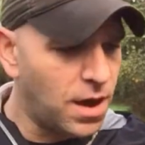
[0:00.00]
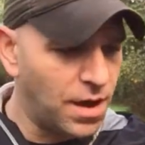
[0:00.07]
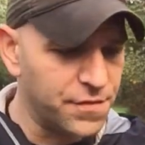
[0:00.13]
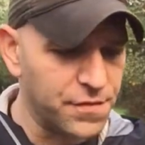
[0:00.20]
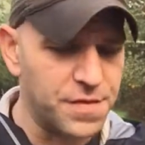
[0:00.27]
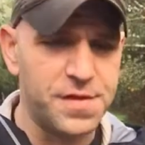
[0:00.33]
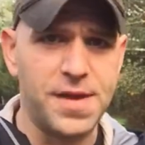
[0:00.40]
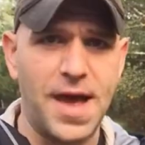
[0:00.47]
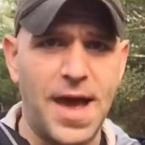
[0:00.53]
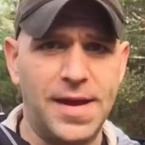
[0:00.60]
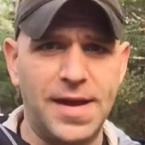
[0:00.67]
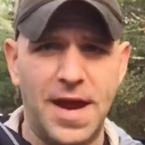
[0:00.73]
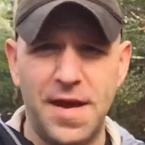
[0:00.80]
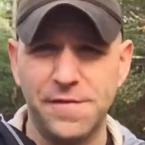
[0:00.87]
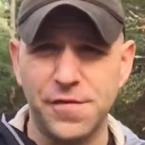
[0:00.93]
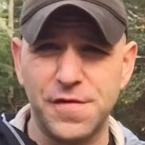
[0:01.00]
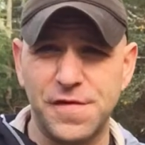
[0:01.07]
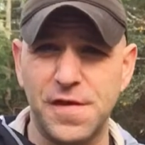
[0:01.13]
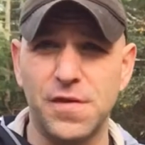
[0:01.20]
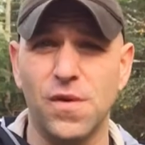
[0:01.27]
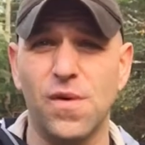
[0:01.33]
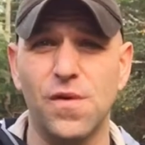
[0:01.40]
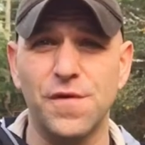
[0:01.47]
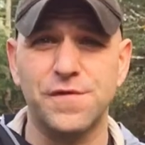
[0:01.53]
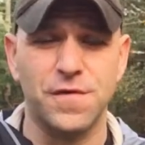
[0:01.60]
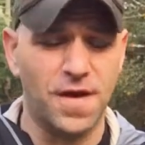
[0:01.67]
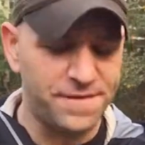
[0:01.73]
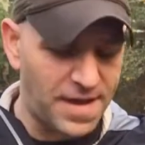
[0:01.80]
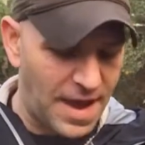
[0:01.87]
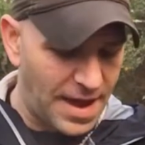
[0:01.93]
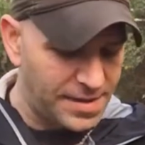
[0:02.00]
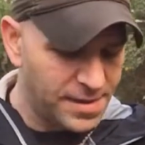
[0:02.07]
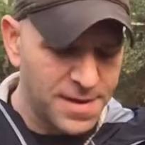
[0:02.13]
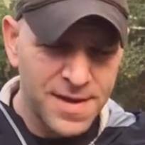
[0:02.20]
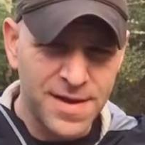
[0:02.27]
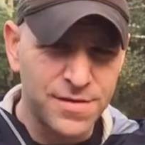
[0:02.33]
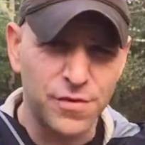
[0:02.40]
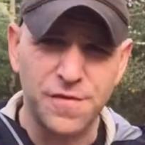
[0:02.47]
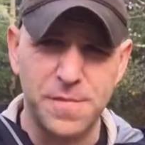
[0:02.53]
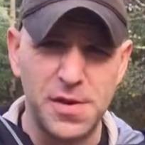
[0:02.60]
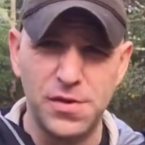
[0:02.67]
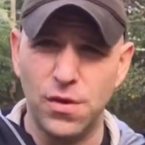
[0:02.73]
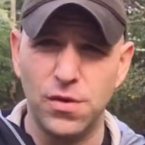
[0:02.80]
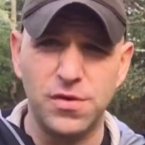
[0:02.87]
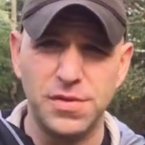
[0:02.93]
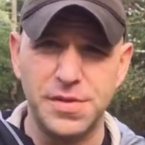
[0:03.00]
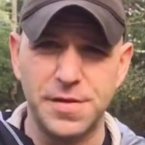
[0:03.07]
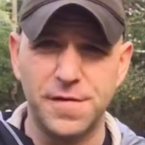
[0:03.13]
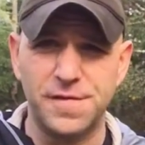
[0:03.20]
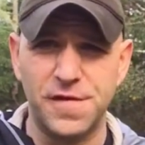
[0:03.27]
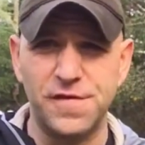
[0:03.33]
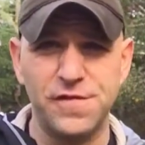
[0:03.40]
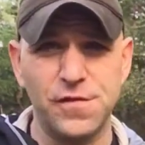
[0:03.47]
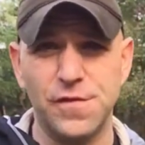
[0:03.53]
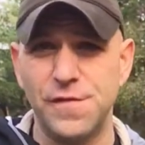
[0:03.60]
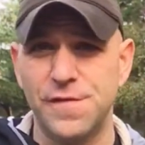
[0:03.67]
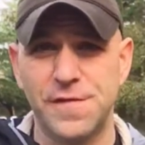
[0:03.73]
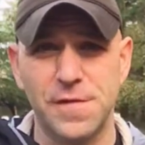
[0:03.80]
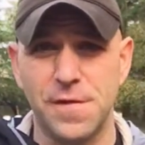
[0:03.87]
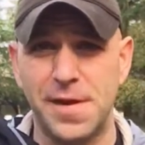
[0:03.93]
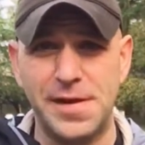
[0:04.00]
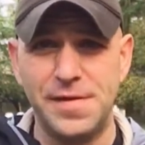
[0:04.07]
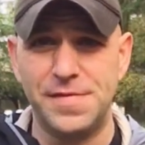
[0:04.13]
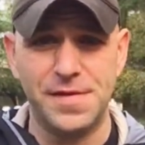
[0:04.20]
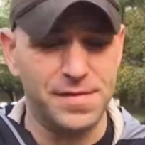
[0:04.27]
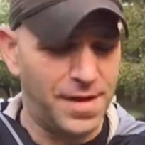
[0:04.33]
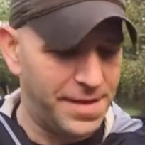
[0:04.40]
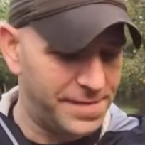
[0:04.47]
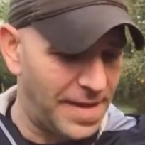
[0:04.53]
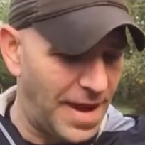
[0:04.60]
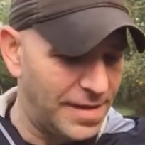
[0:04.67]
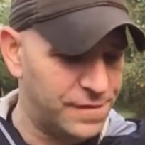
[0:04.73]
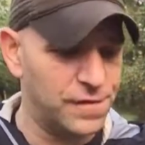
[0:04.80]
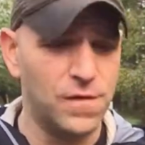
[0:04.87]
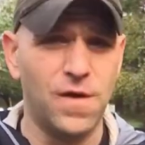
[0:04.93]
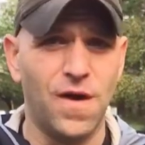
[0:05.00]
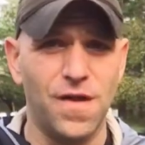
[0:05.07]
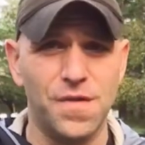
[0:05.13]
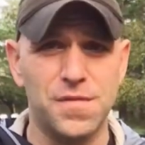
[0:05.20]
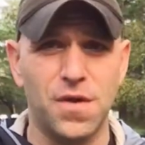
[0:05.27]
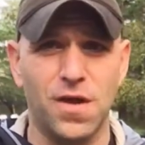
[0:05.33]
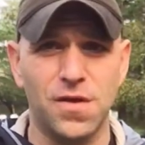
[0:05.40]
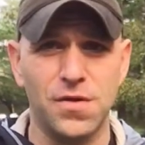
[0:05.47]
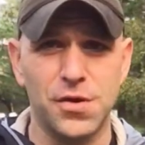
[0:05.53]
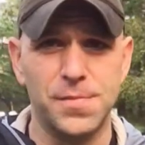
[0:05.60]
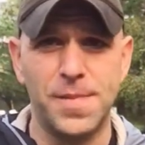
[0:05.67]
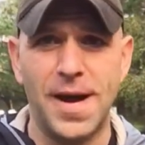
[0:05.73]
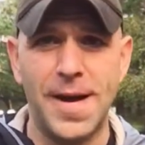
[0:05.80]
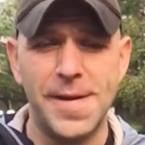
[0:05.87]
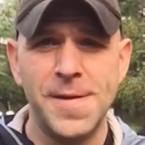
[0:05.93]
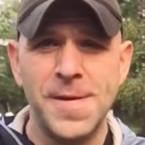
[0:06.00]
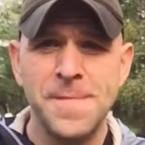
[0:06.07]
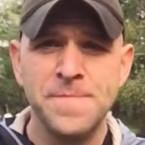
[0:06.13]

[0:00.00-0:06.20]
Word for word: Other than that, every single holster I've had, there's been no clearance issues or anything like that. So all in all, a good buy.